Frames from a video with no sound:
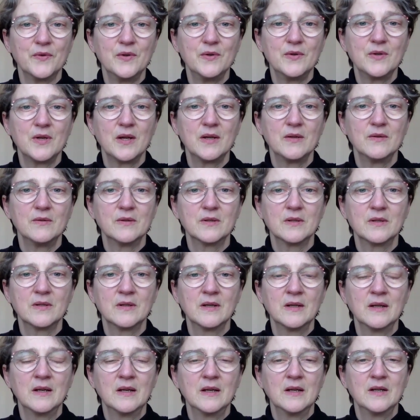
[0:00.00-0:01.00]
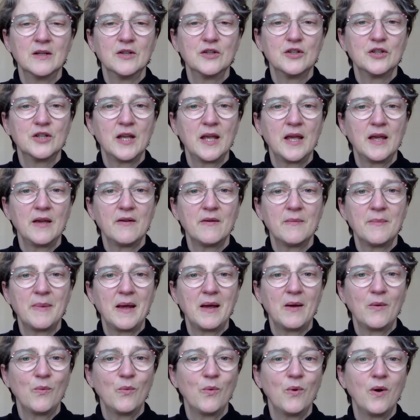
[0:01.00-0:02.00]
You don't share
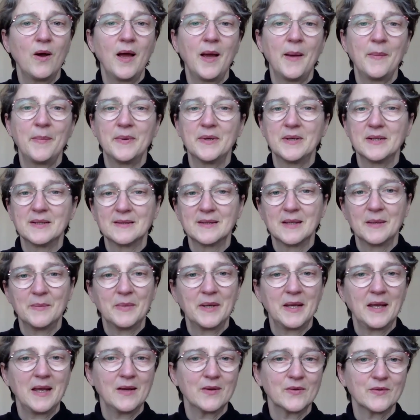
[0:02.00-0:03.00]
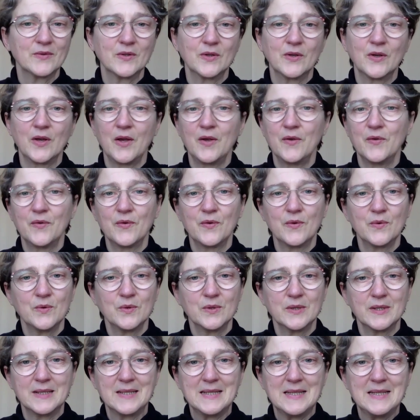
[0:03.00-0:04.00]
about what happened to somebody else and go through
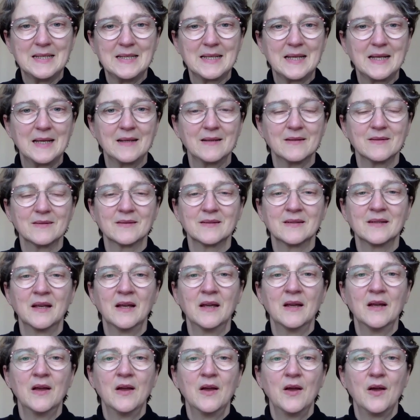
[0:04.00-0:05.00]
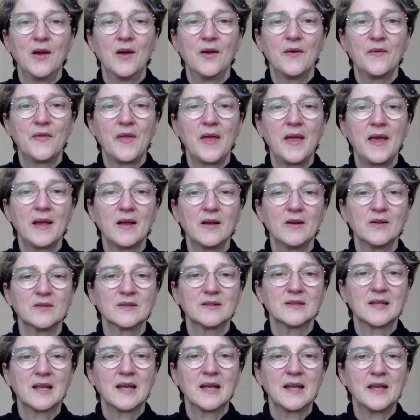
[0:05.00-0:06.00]
all the details of their
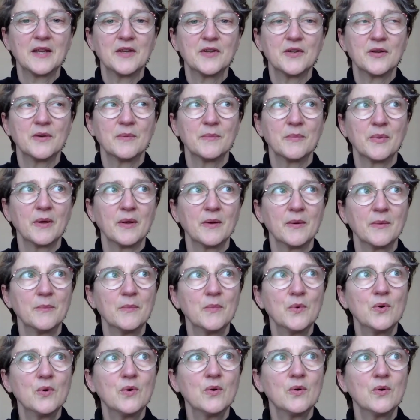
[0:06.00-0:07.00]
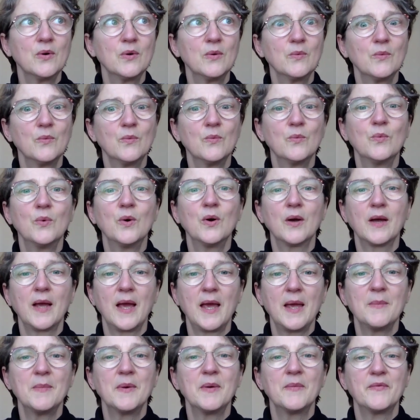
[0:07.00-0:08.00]
constellation, but more what
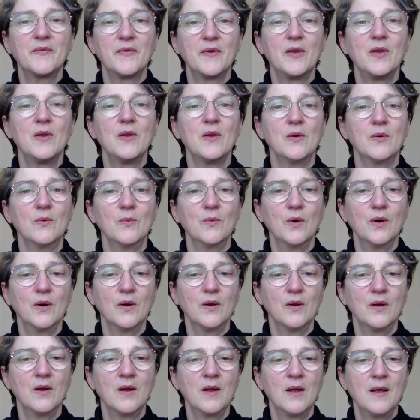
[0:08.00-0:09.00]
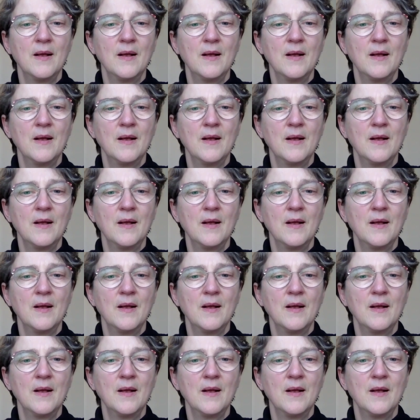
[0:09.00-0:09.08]
came up for you, what